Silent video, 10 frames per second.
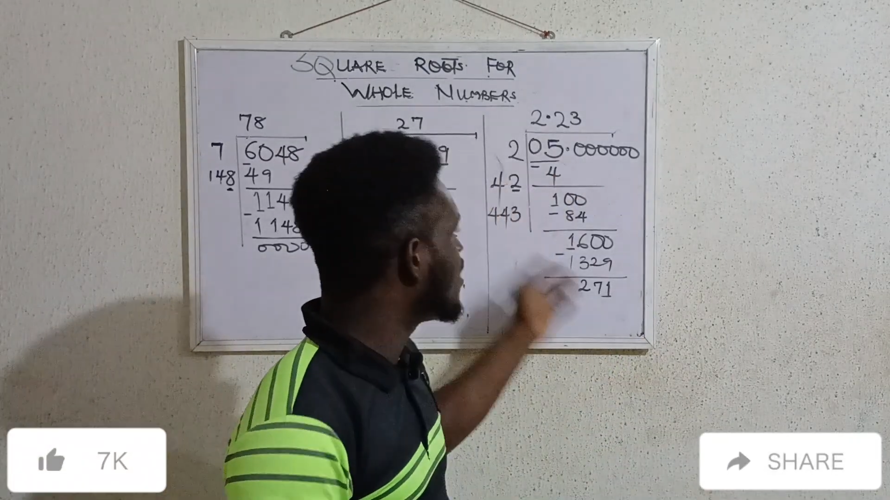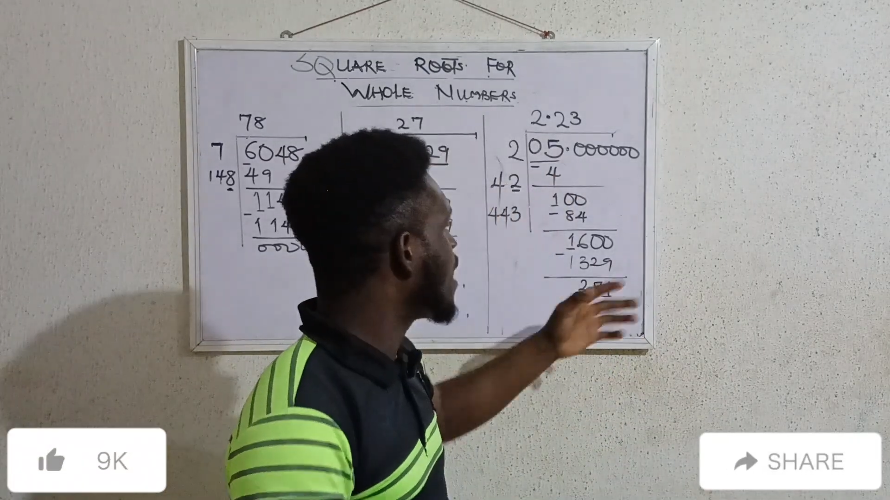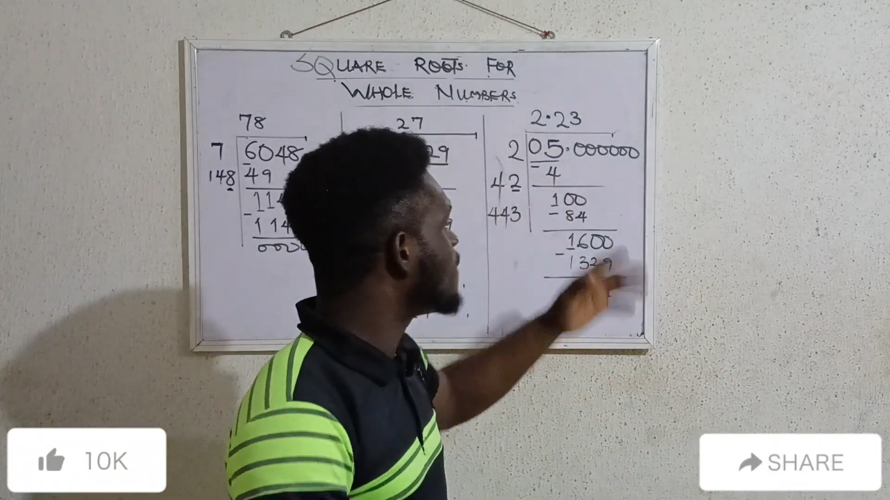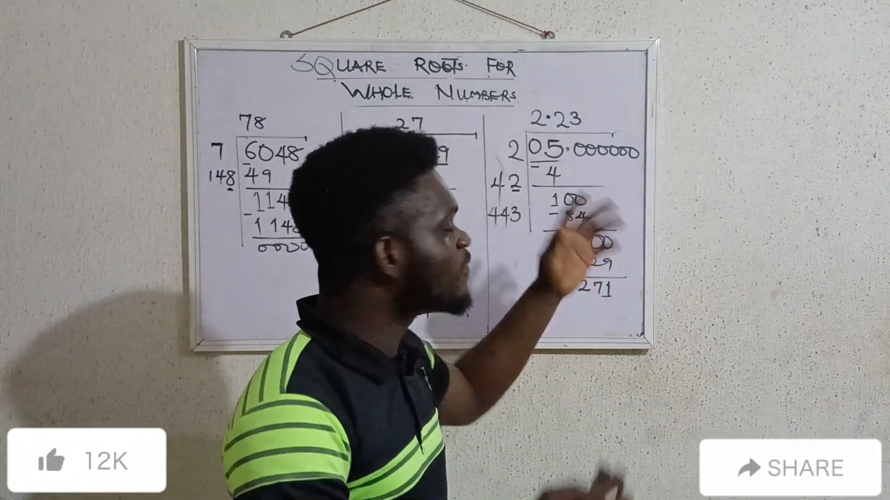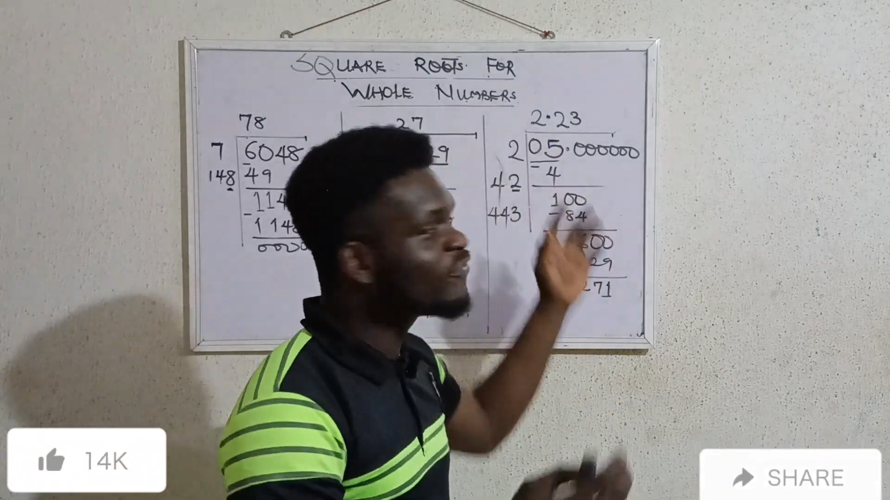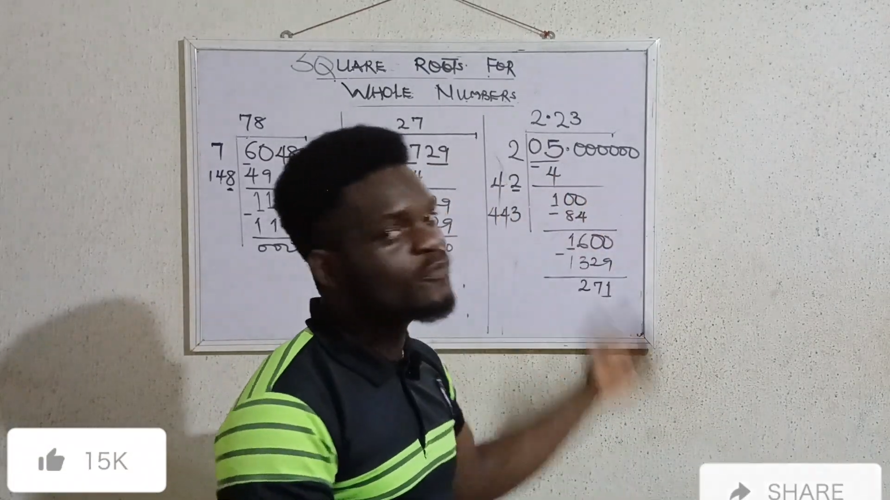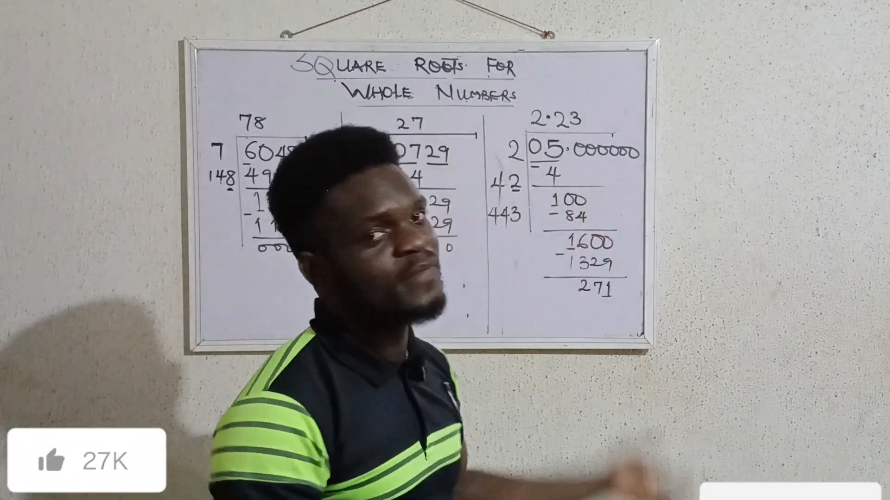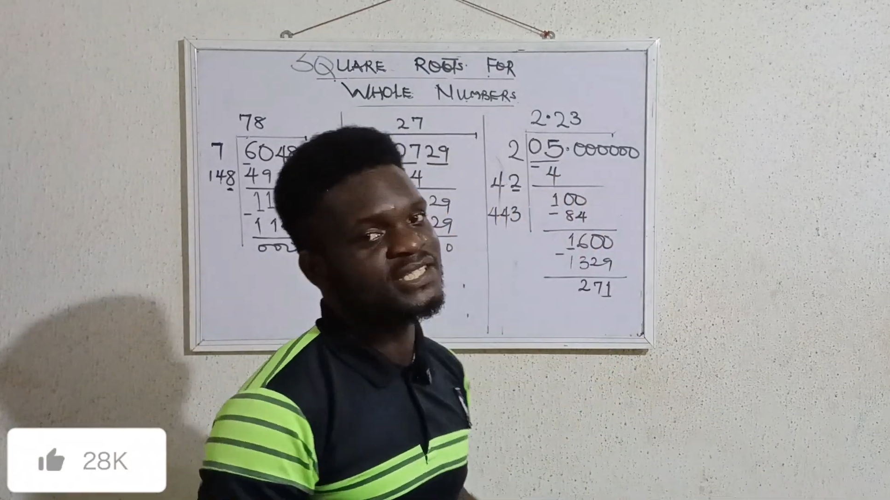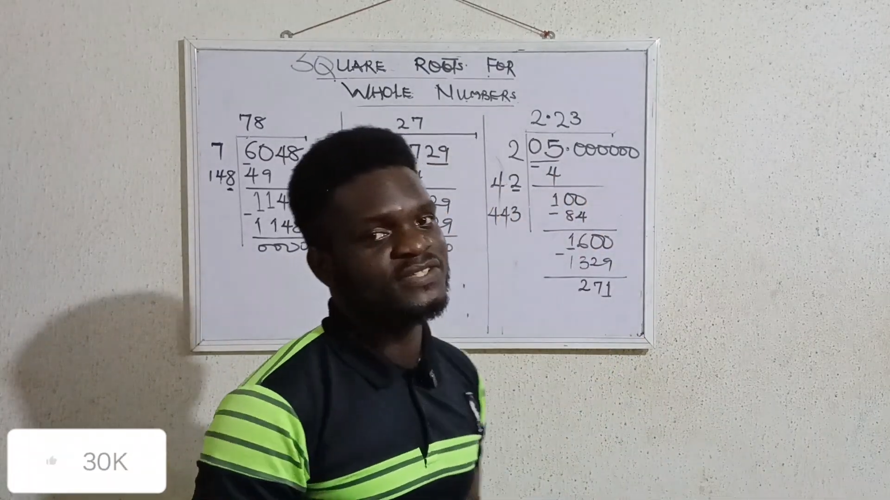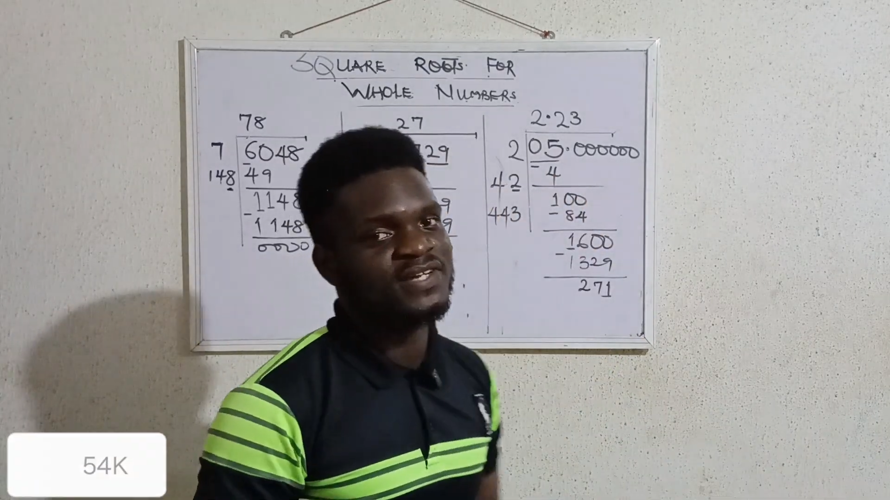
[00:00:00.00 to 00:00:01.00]
helpful
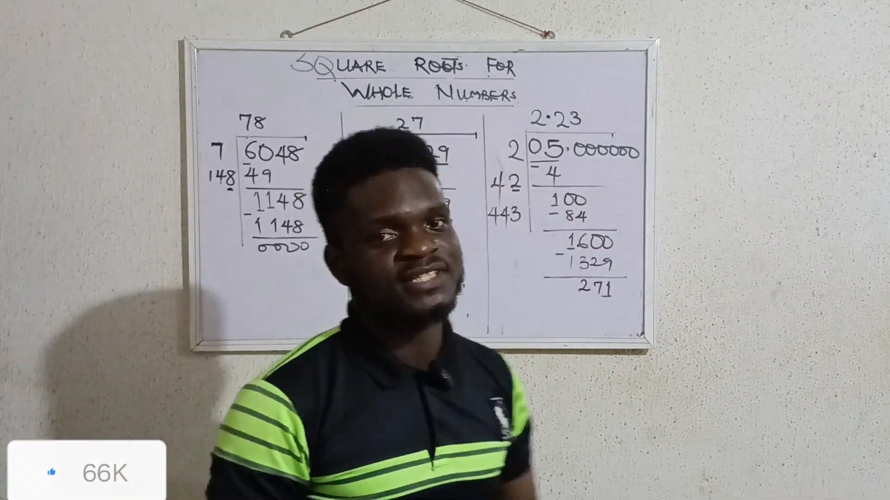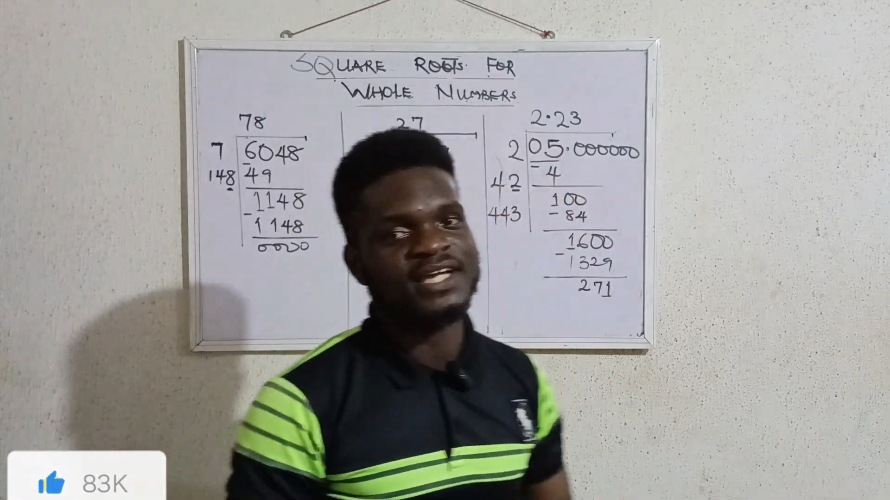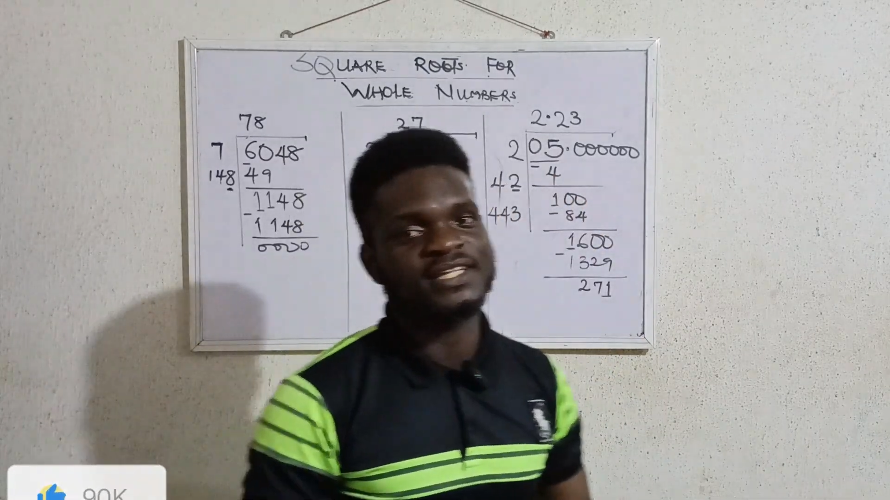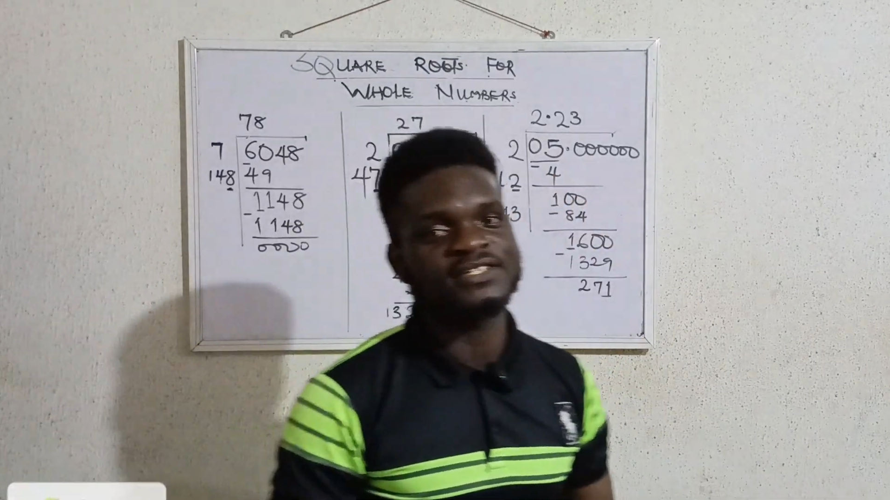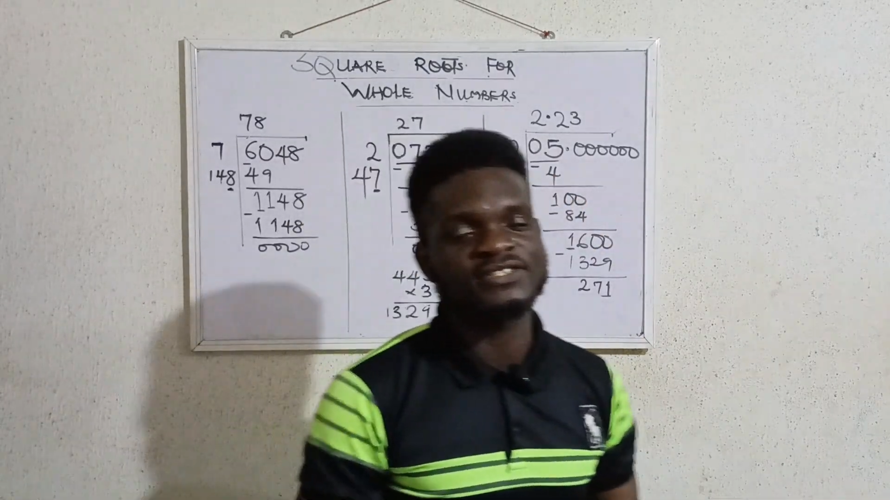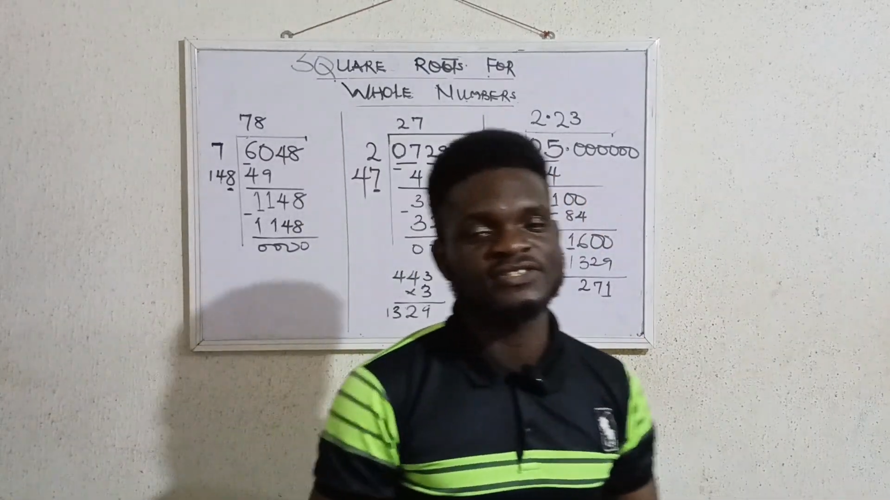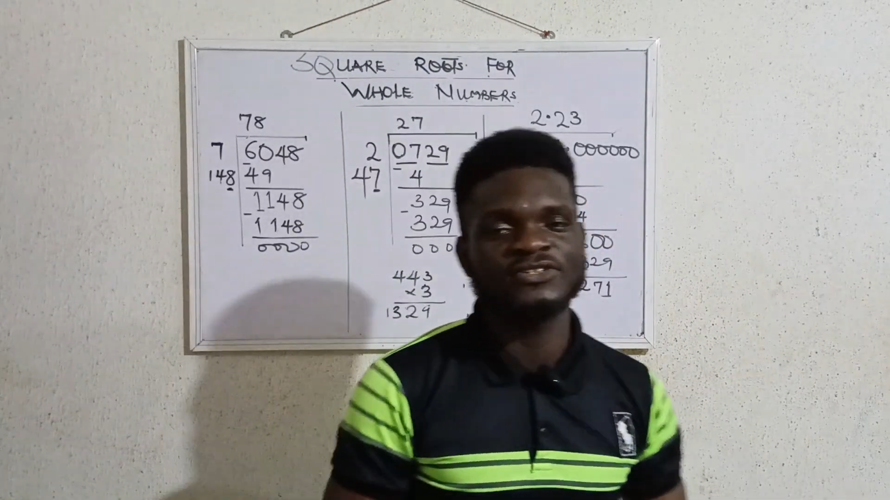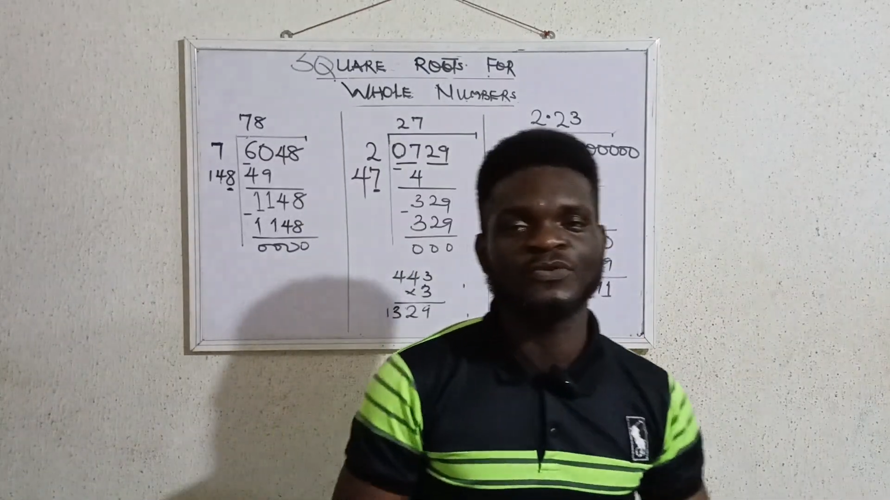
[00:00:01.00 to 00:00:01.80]
materials like this,